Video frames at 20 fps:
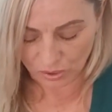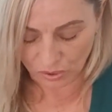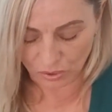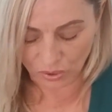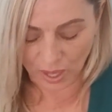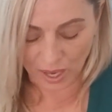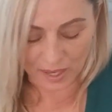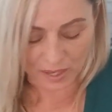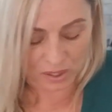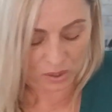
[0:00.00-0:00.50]

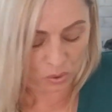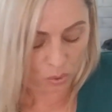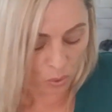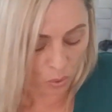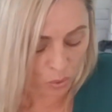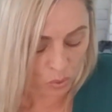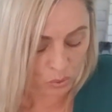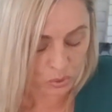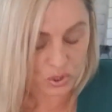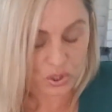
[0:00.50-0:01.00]
They can
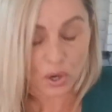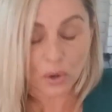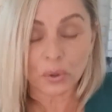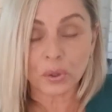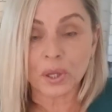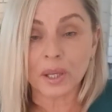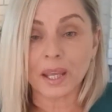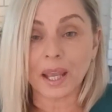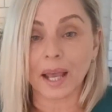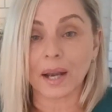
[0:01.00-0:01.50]

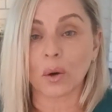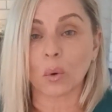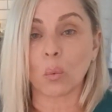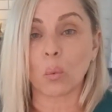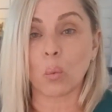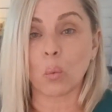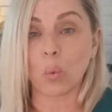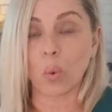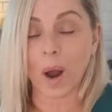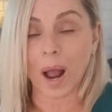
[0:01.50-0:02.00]
also get
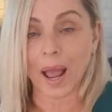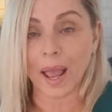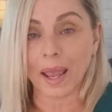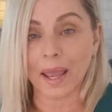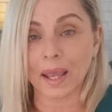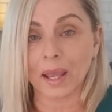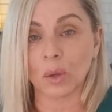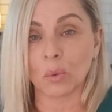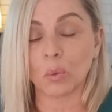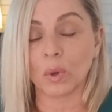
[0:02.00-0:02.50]

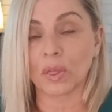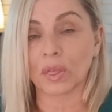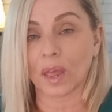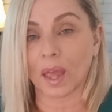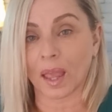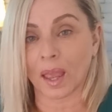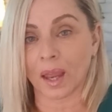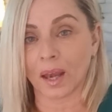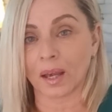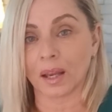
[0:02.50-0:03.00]
away with
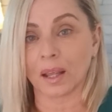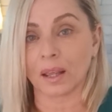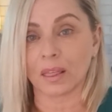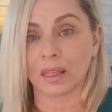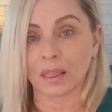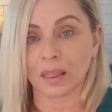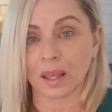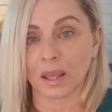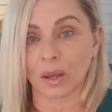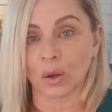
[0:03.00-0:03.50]

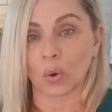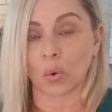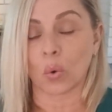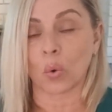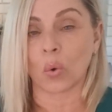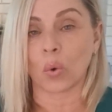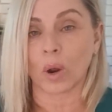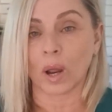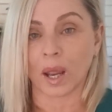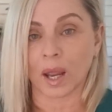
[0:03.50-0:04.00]
anything
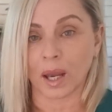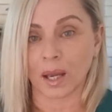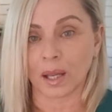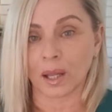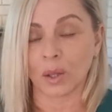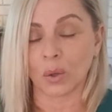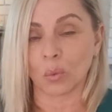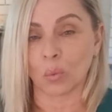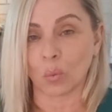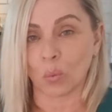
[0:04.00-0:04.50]
or
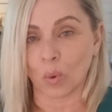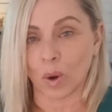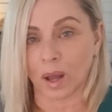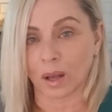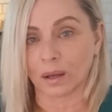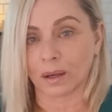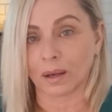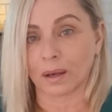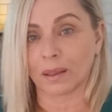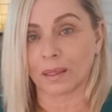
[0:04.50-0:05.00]

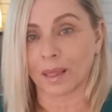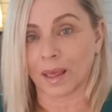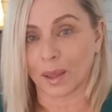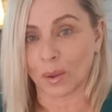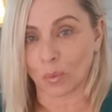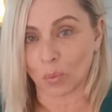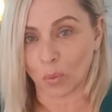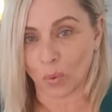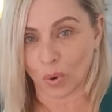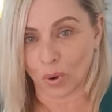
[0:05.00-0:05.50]
anyone they
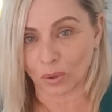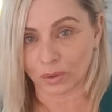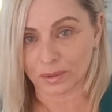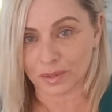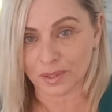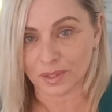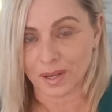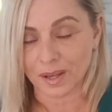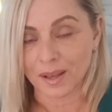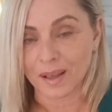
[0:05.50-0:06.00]

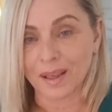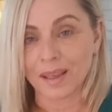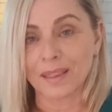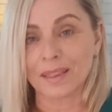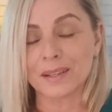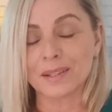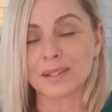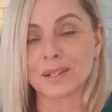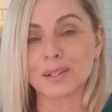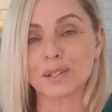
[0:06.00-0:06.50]
want.
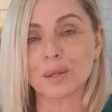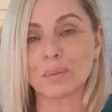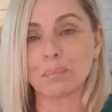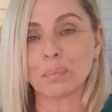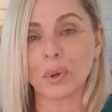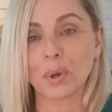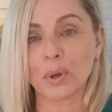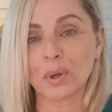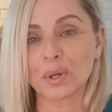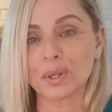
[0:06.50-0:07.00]
This is a
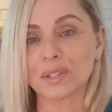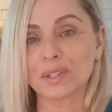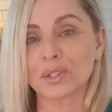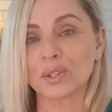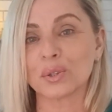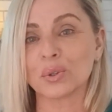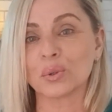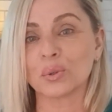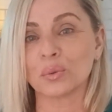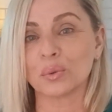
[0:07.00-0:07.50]

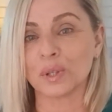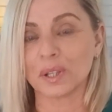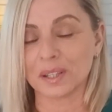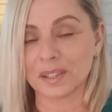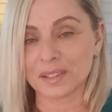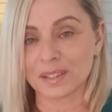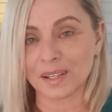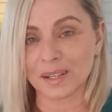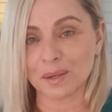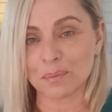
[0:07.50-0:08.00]
person who
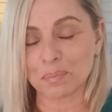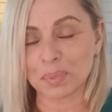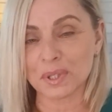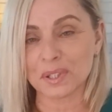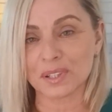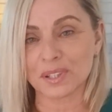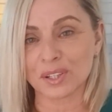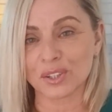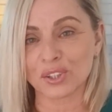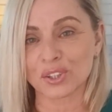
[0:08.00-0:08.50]
is in a
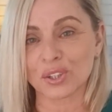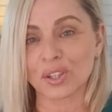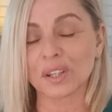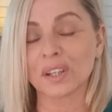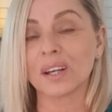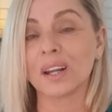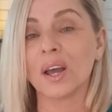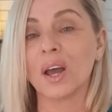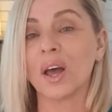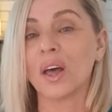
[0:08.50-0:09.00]

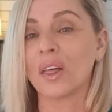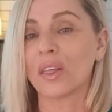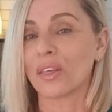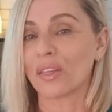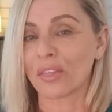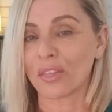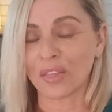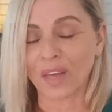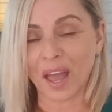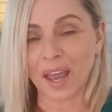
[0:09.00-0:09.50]
position
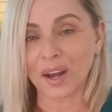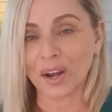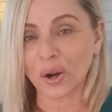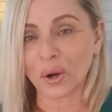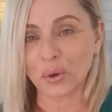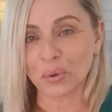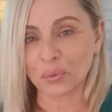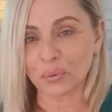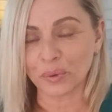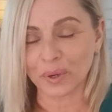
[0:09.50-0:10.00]
they
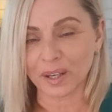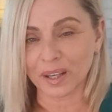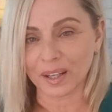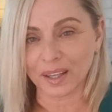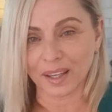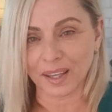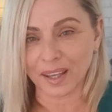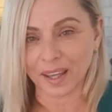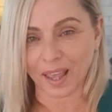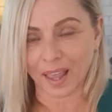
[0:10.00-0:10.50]
don't
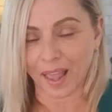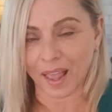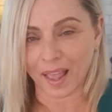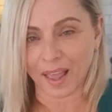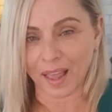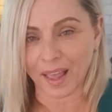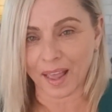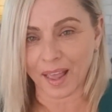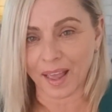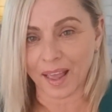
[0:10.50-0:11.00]
really
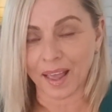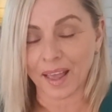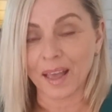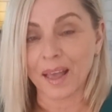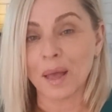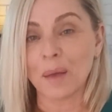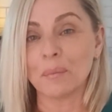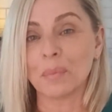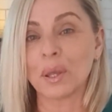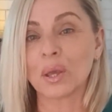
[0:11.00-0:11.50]
care
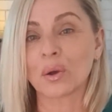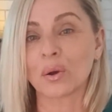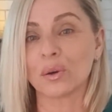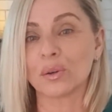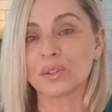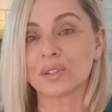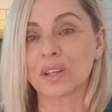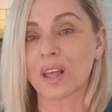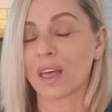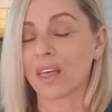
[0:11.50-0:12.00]

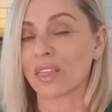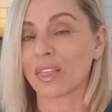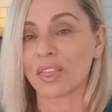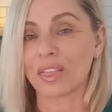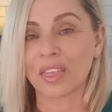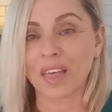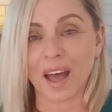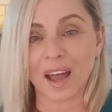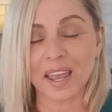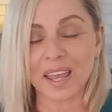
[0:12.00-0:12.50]
because
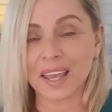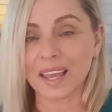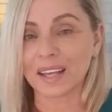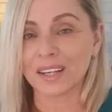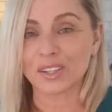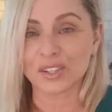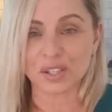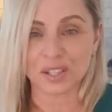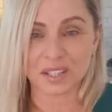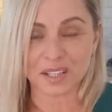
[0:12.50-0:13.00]
they
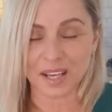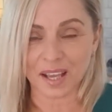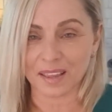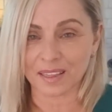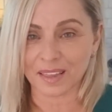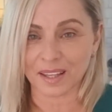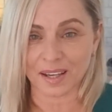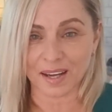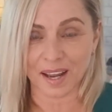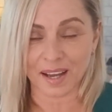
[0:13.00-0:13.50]
can just
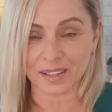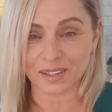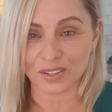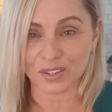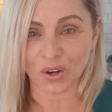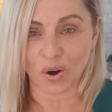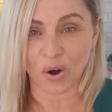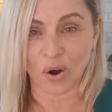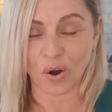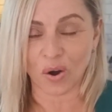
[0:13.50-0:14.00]
get the
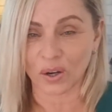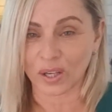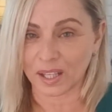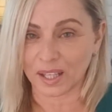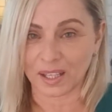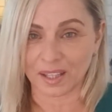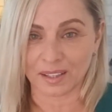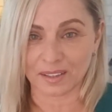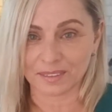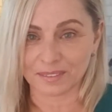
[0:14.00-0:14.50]
next
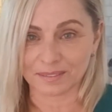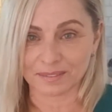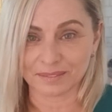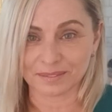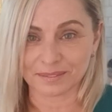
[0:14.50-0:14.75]
hottie.